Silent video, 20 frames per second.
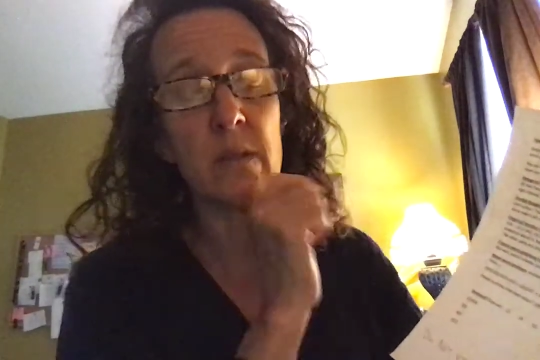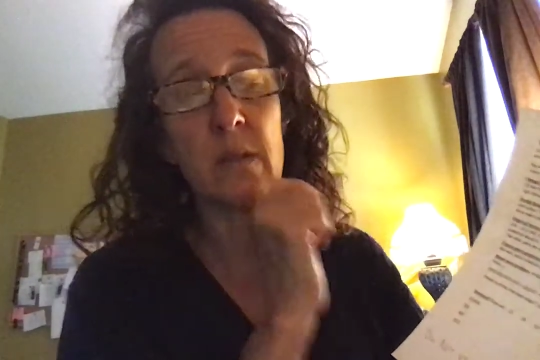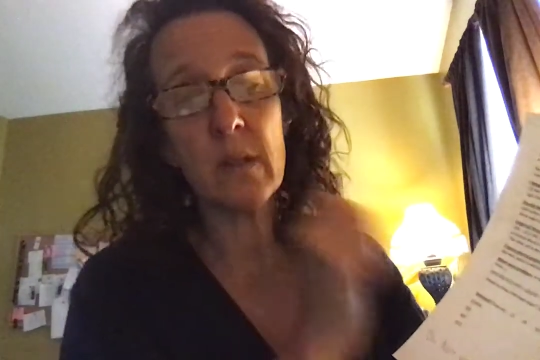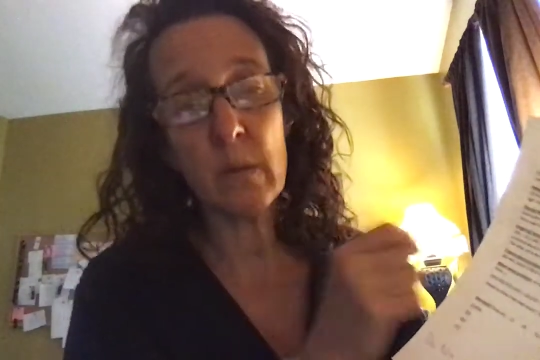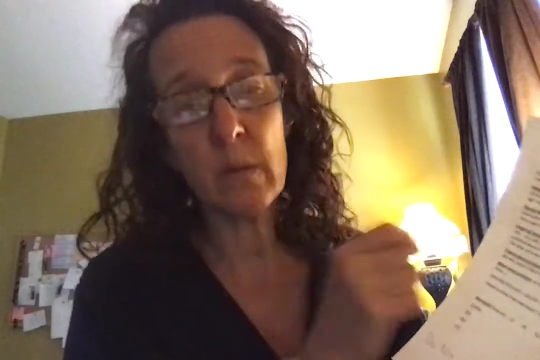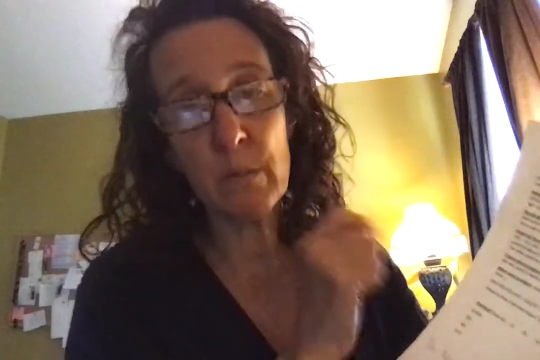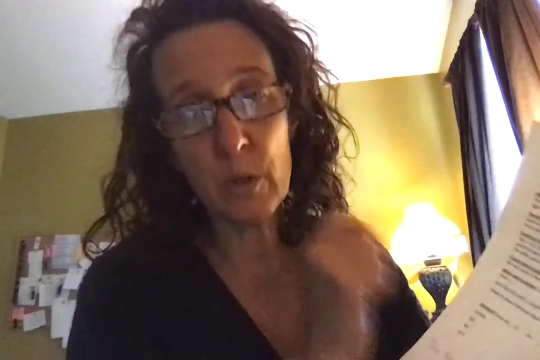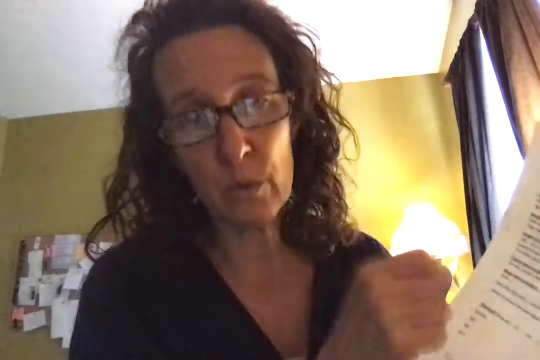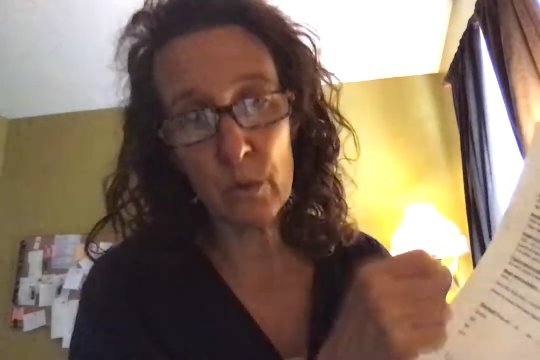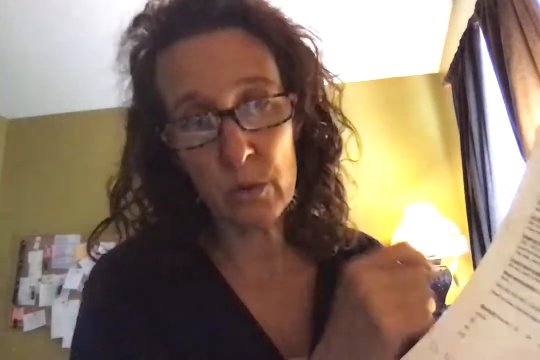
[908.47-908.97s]
the
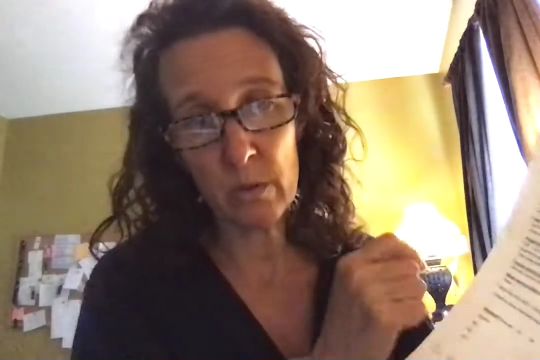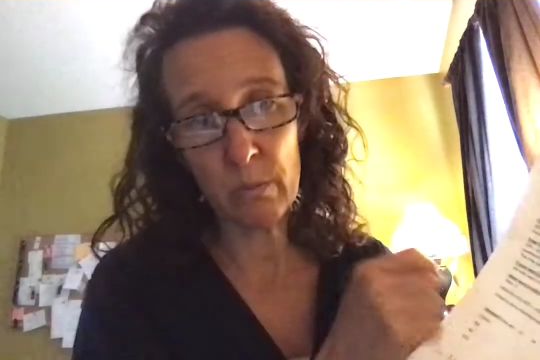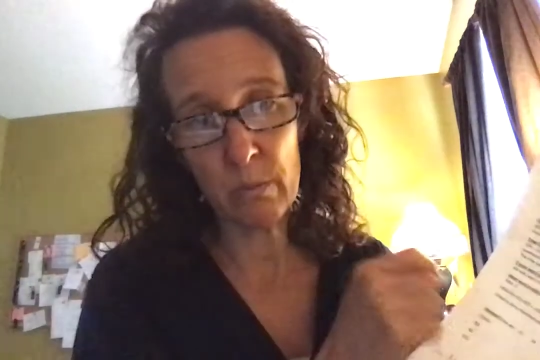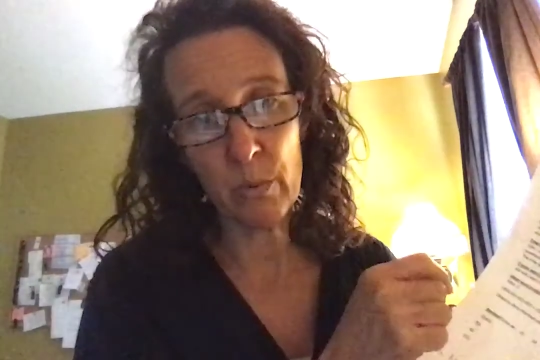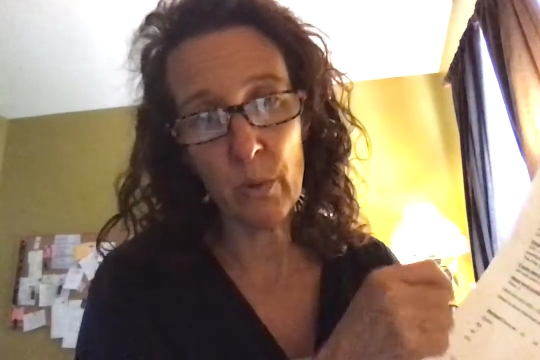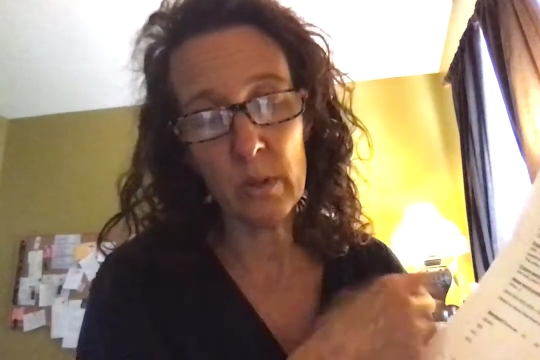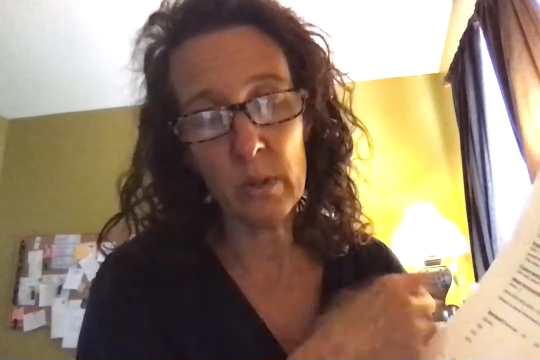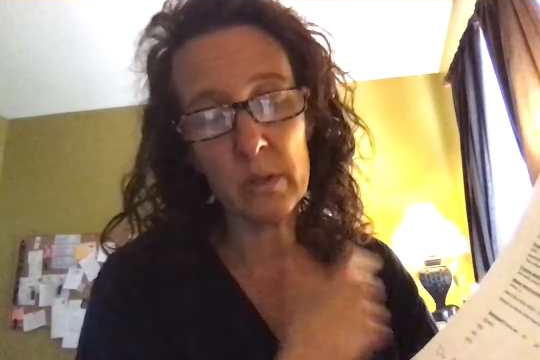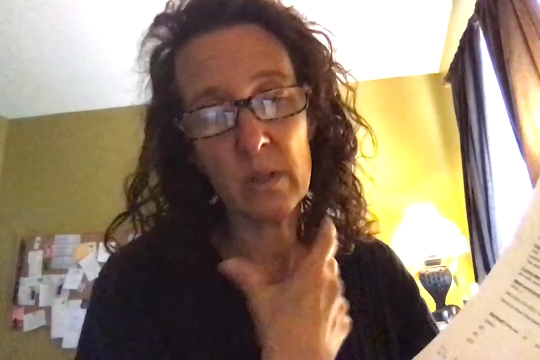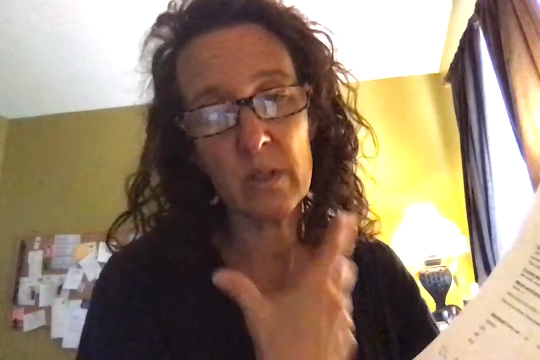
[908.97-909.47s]
most
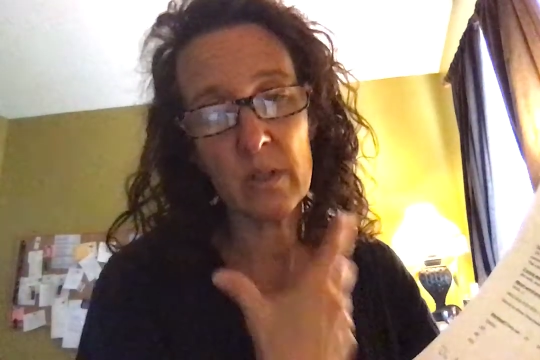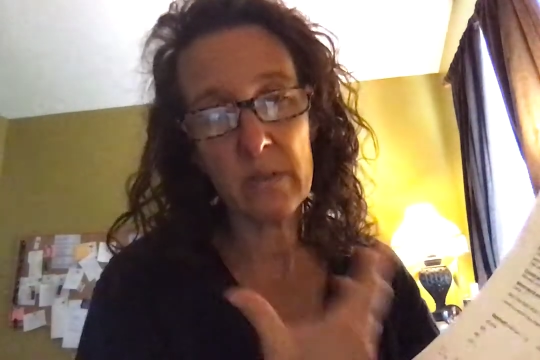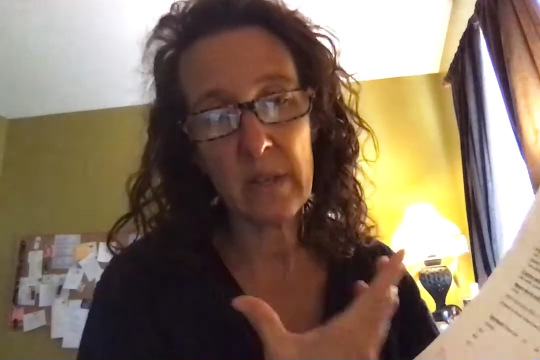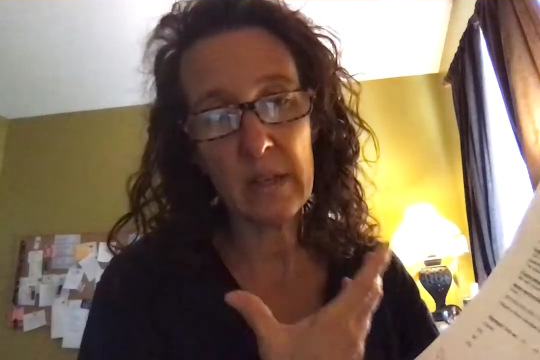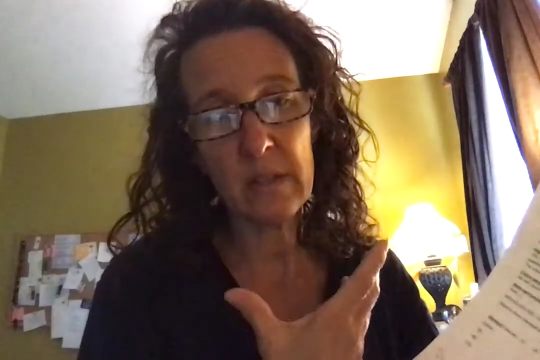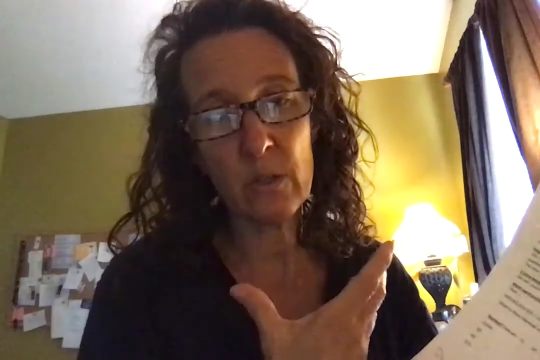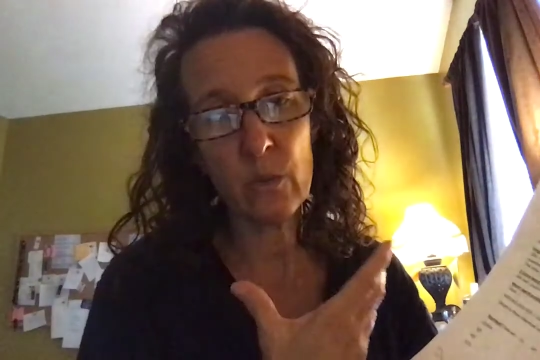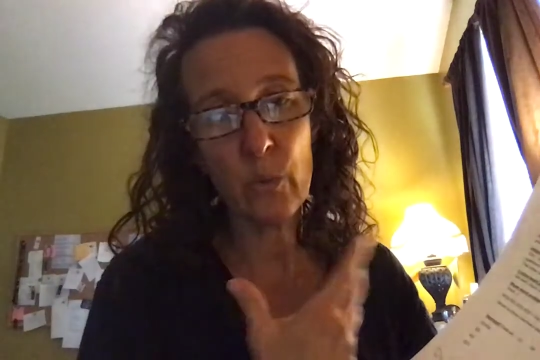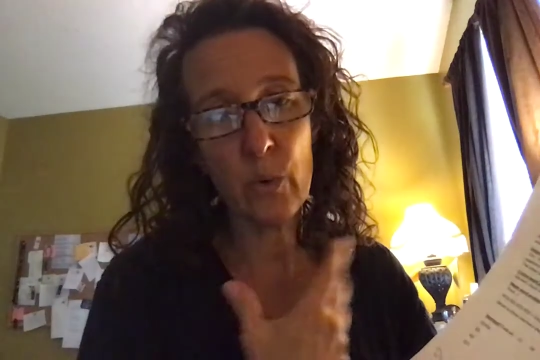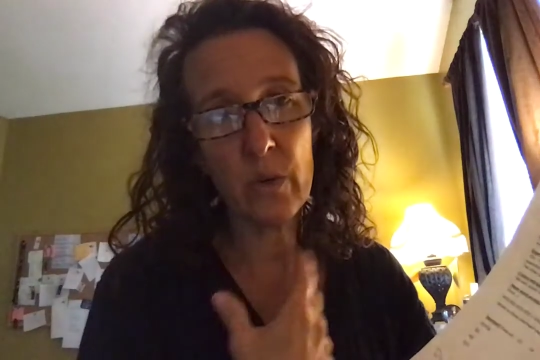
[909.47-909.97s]
important because
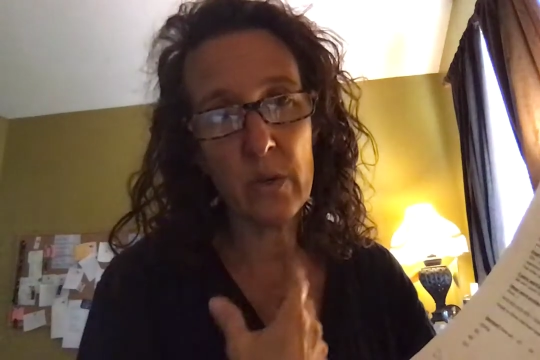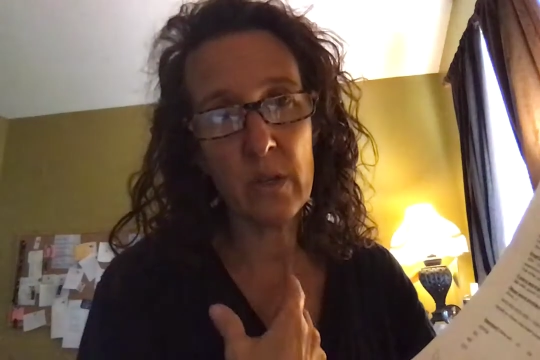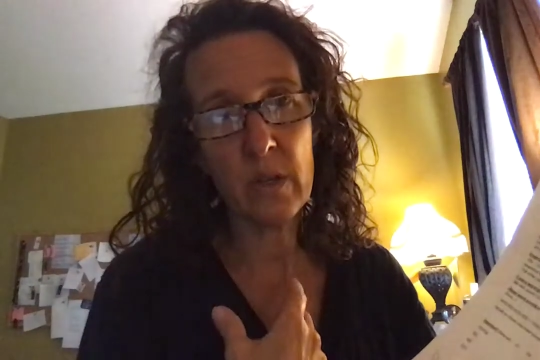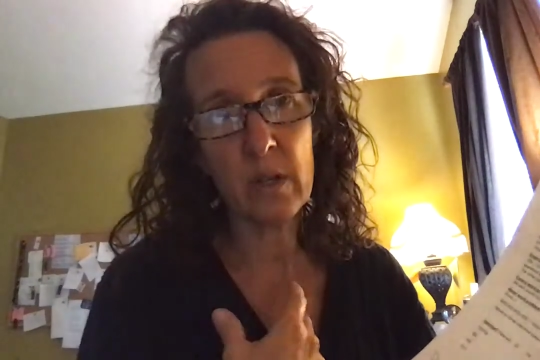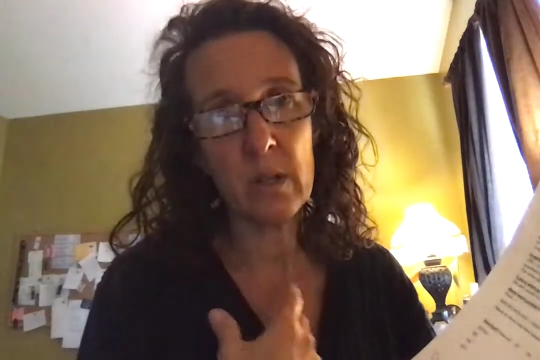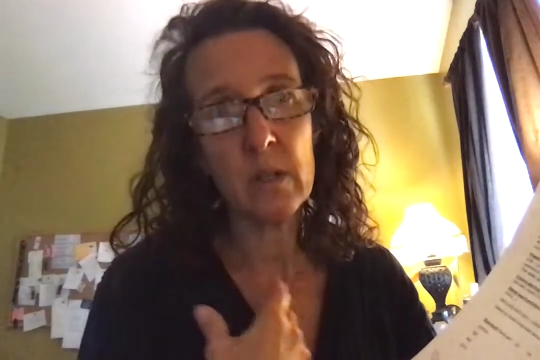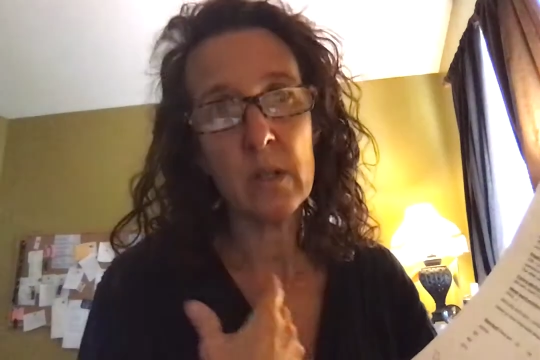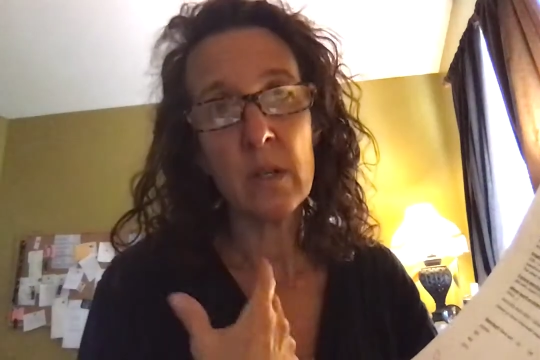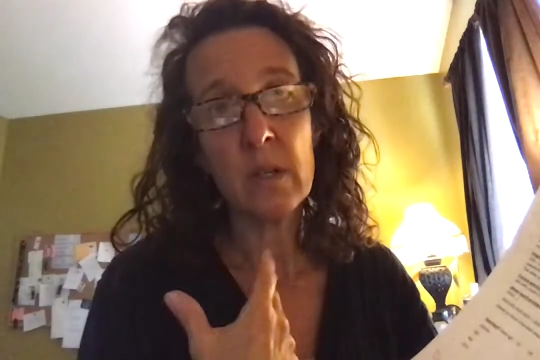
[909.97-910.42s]
that's where the